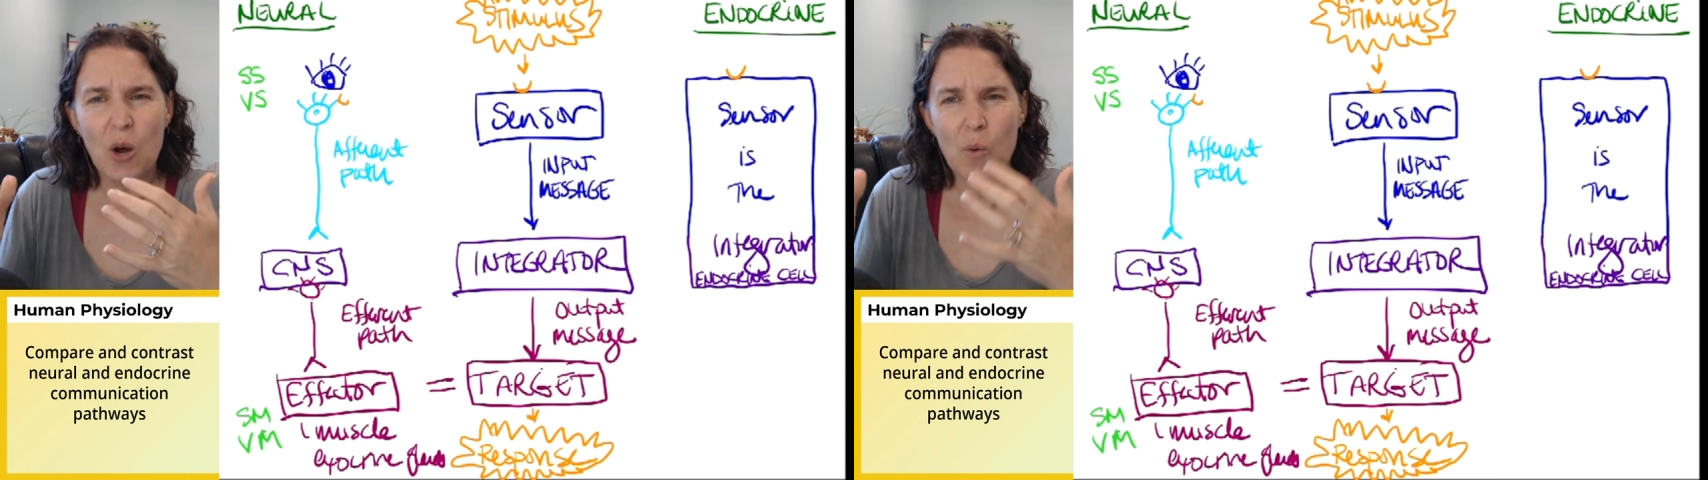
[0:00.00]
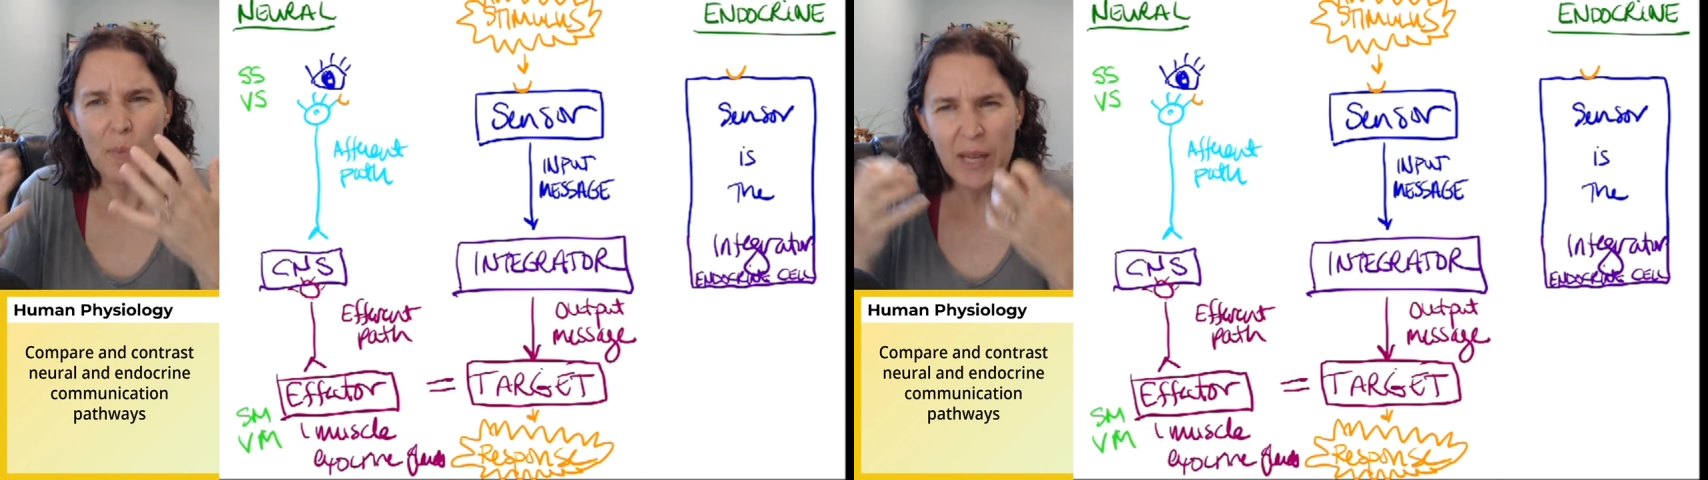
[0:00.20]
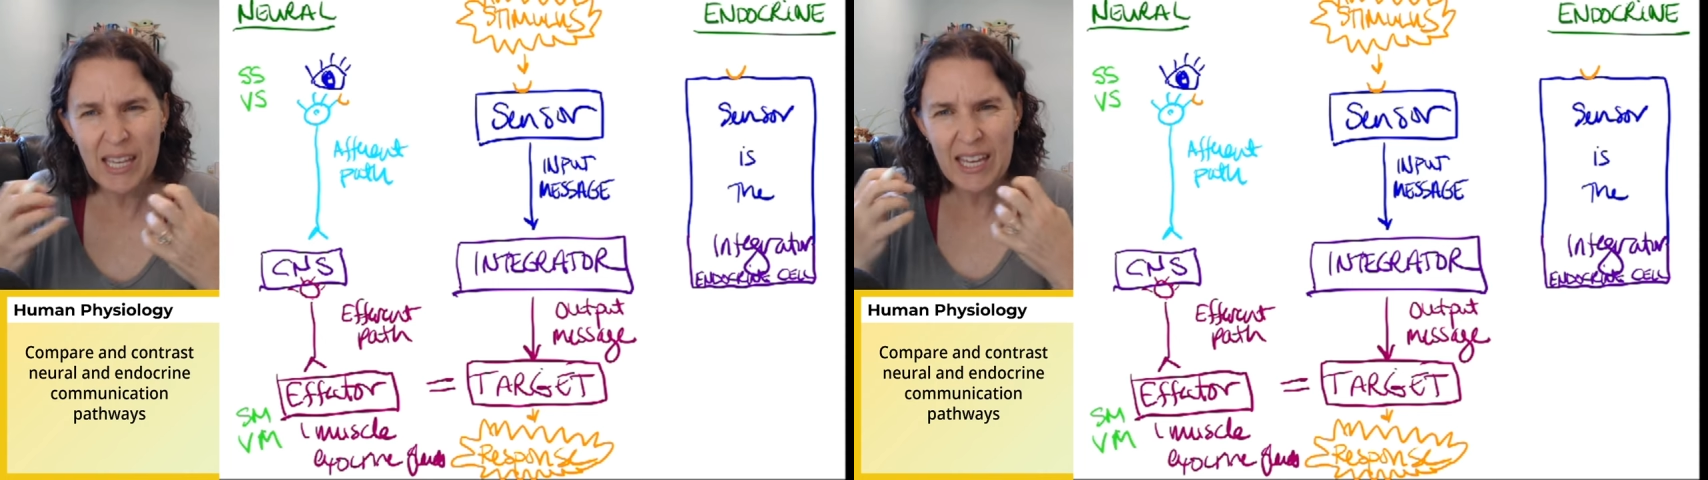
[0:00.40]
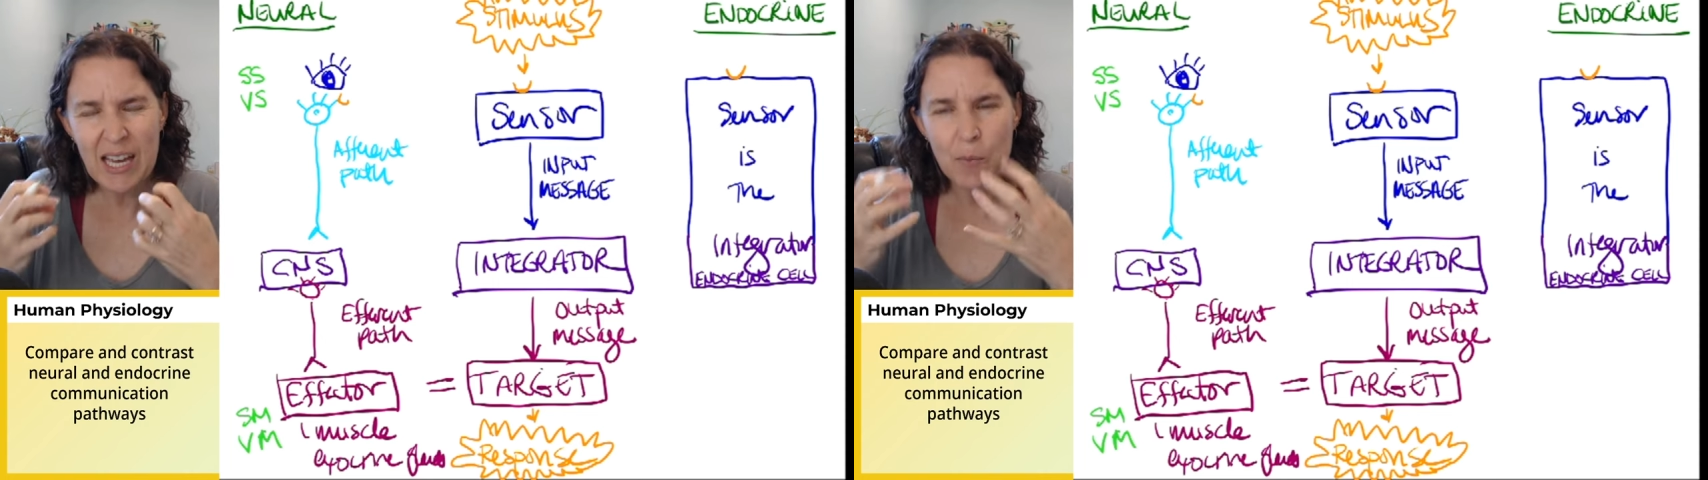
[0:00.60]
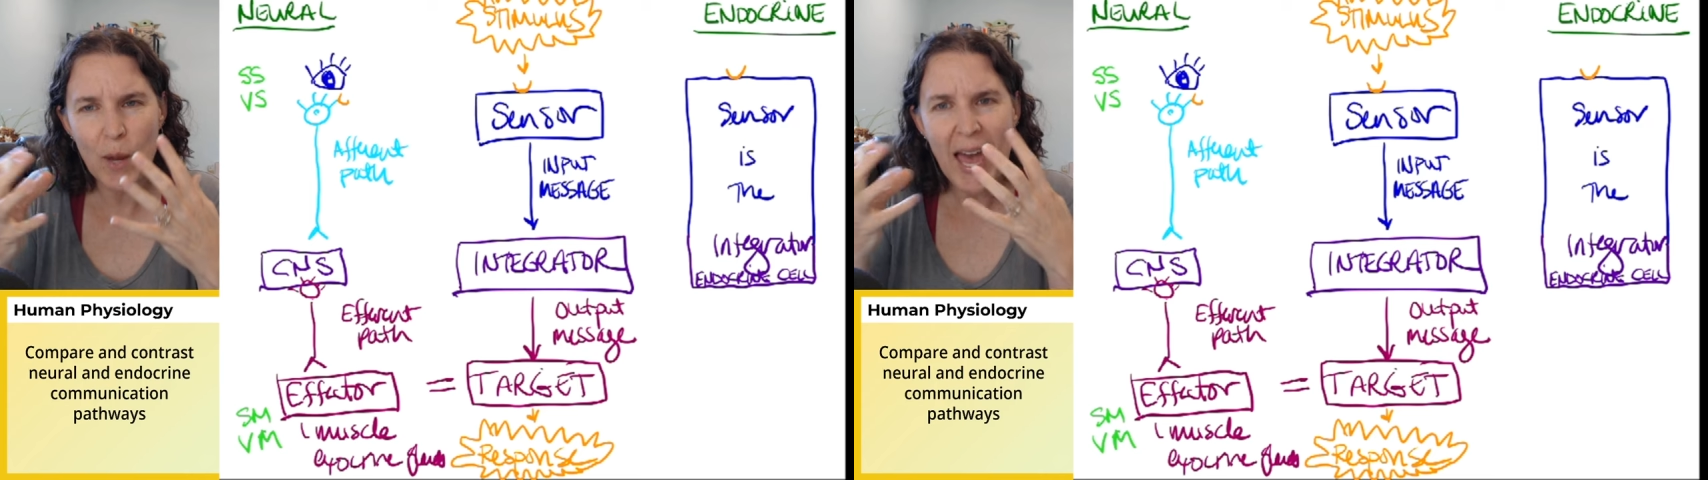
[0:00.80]
we're picking
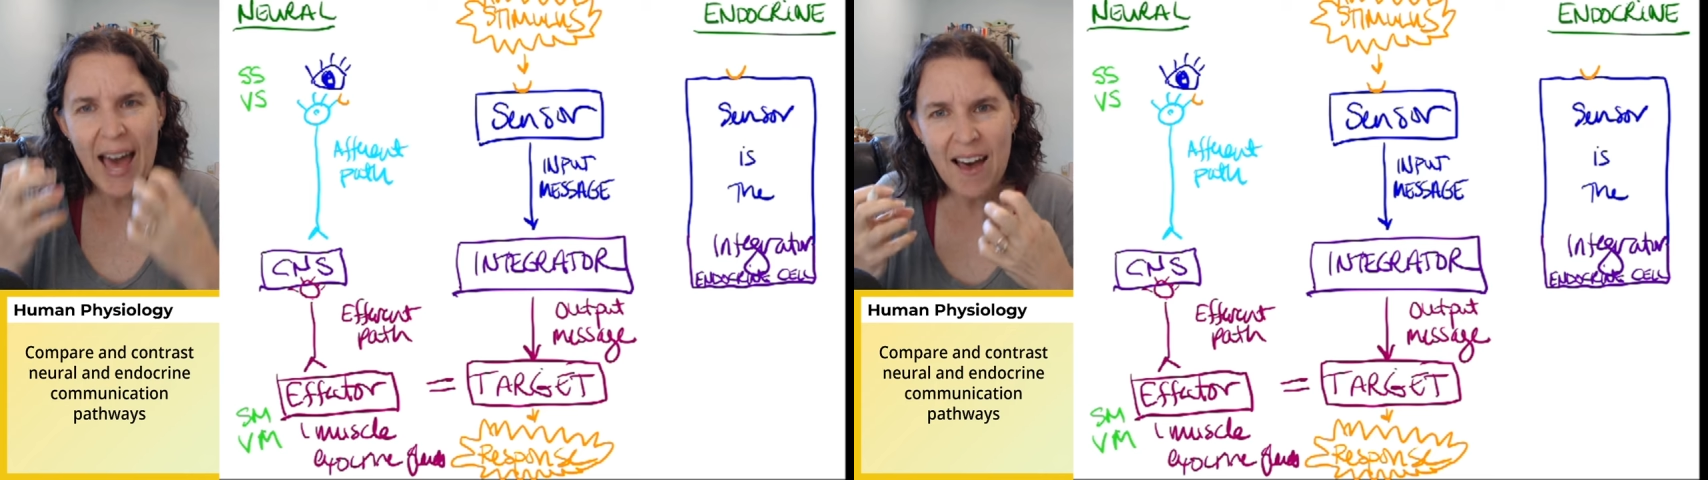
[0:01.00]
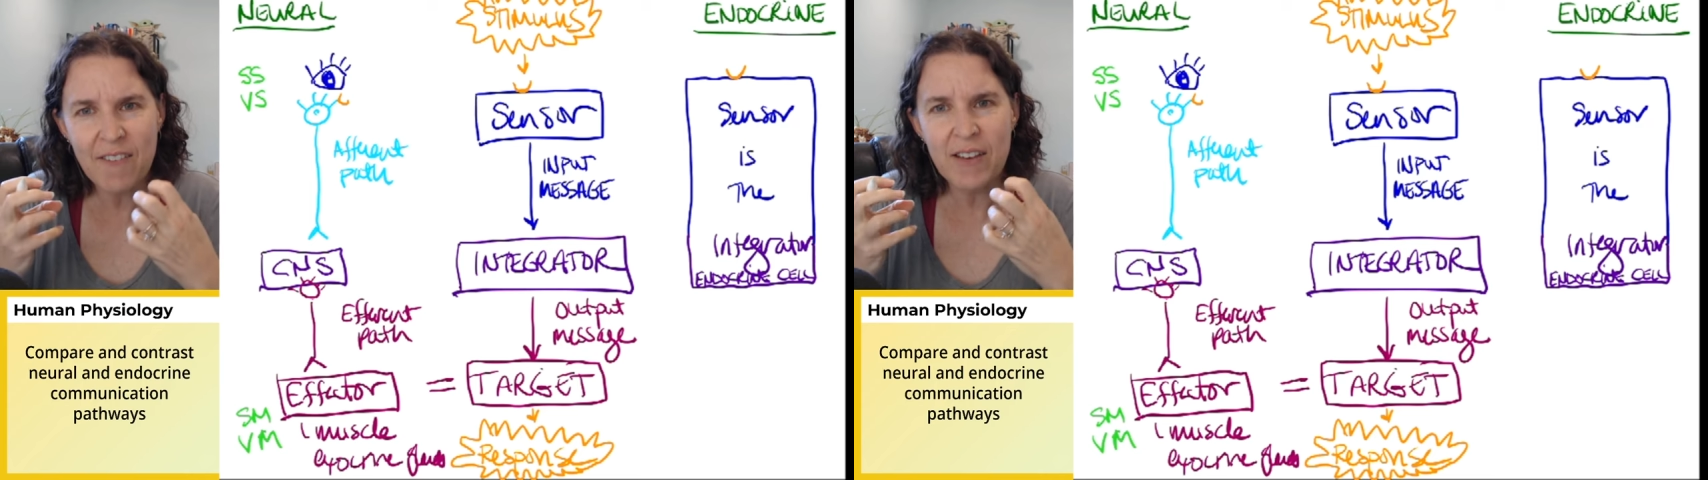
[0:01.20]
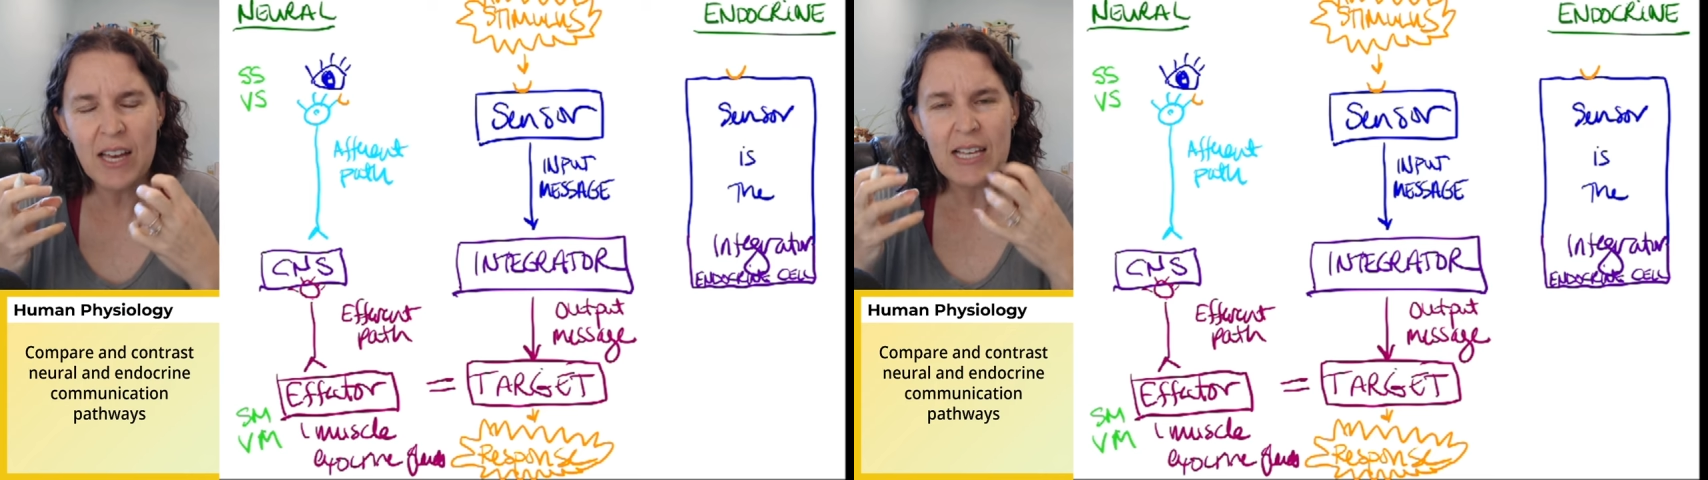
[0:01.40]
up, we have